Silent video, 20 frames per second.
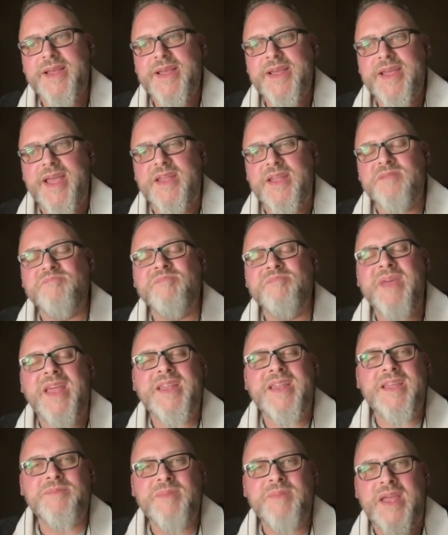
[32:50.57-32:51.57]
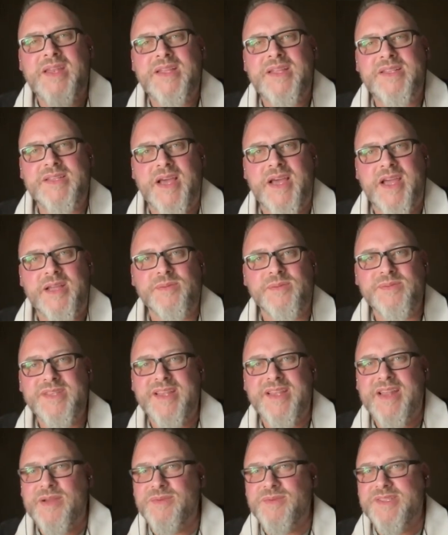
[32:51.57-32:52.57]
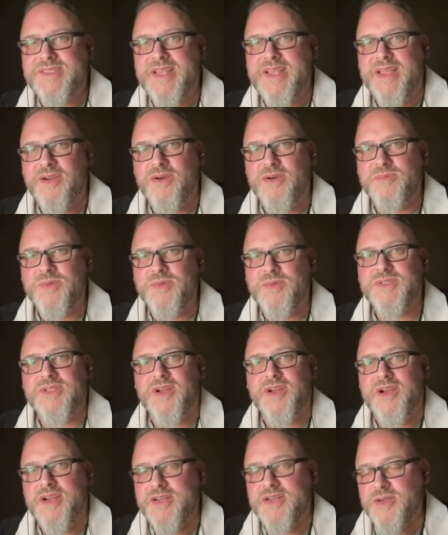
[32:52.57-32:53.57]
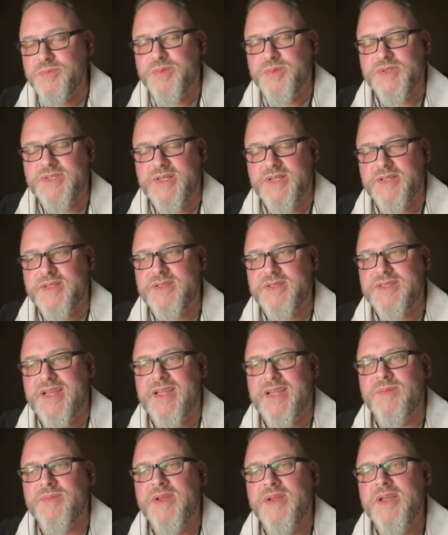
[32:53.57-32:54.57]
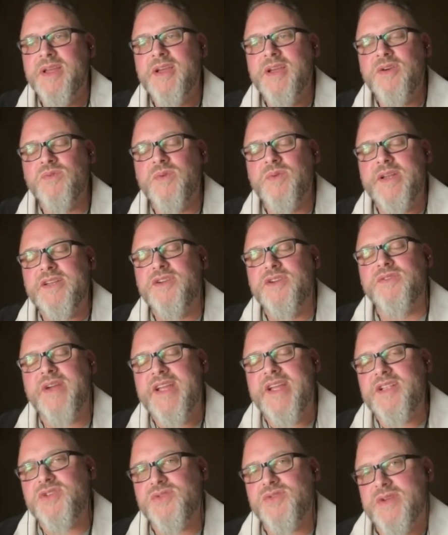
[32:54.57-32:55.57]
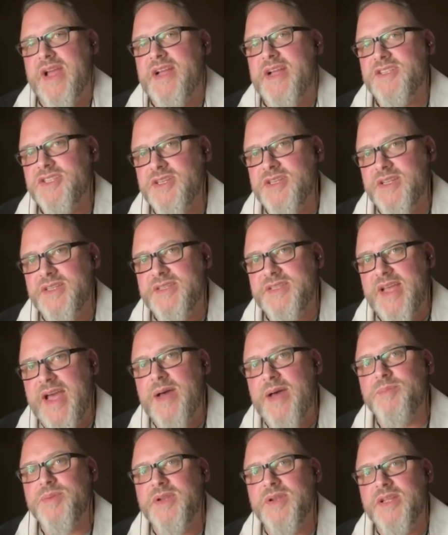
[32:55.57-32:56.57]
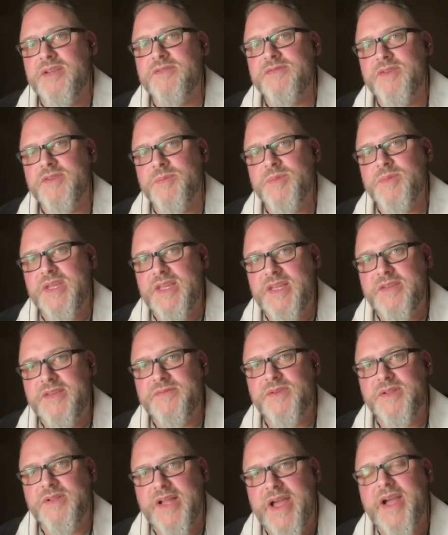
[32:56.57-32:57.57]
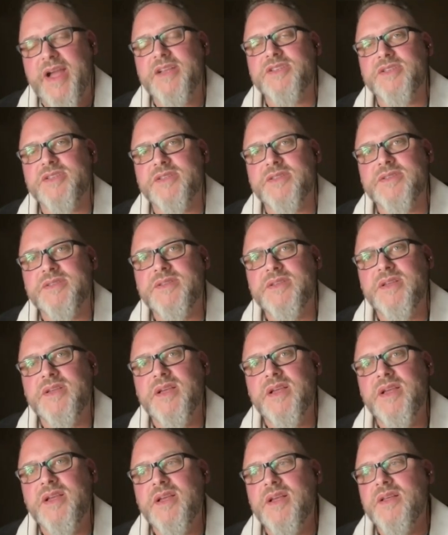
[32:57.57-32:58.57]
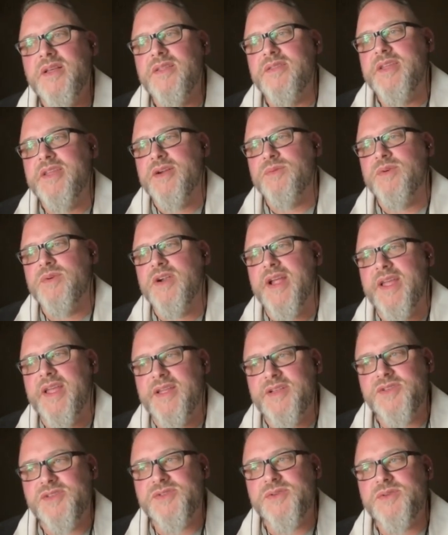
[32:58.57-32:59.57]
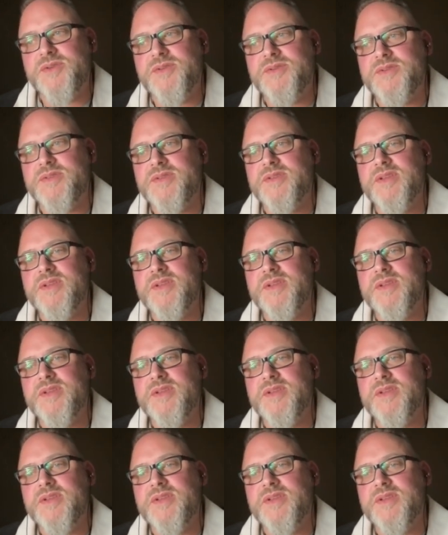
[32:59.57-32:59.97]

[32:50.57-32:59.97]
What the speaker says: And many, many times, and I would say almost 100% of the time, when great tragedies happening from evil actions, there were angels